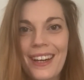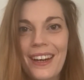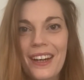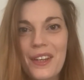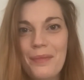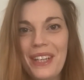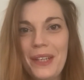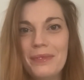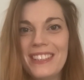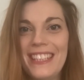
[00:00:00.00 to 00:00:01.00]
Hi, my
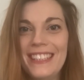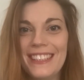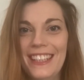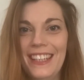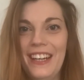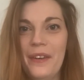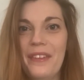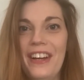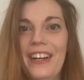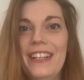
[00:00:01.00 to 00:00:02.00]
name's Keita. I'm
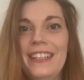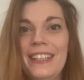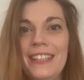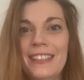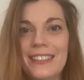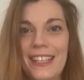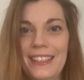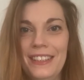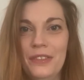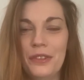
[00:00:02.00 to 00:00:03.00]
the Early
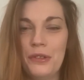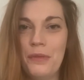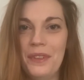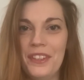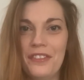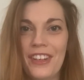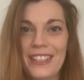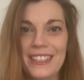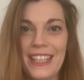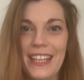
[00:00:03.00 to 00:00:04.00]
Talent Recruitment
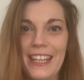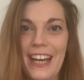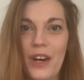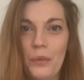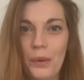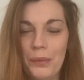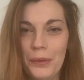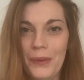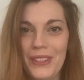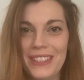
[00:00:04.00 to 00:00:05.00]
Advisor here at
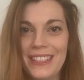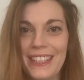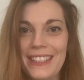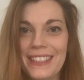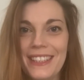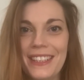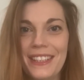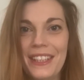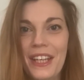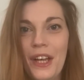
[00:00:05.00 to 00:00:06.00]
Womble
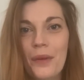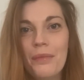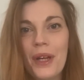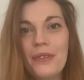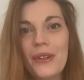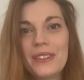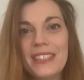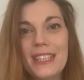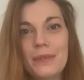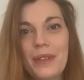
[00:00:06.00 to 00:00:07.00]
Dickinson. My role
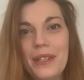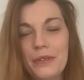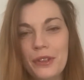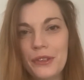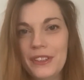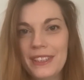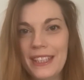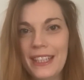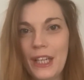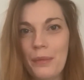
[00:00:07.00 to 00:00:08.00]
sees me
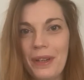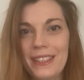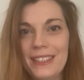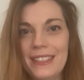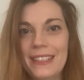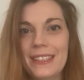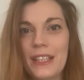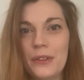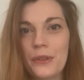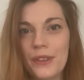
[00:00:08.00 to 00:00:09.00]
recruiting apprentices
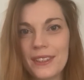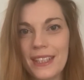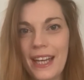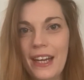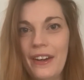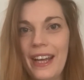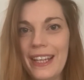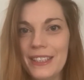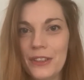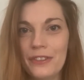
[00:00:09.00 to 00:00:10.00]
across our
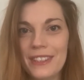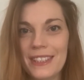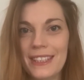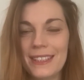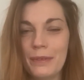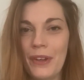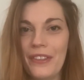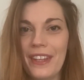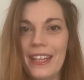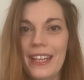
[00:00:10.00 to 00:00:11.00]
8 offices,
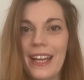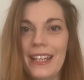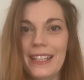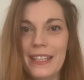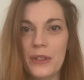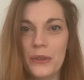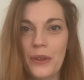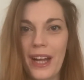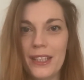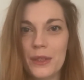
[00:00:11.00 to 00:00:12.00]
both in our
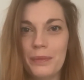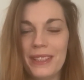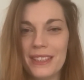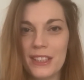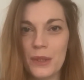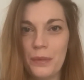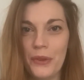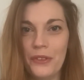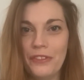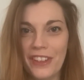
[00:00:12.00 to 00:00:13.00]
legal and business
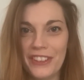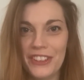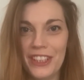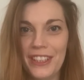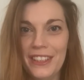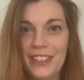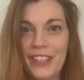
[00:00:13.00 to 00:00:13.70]
support function.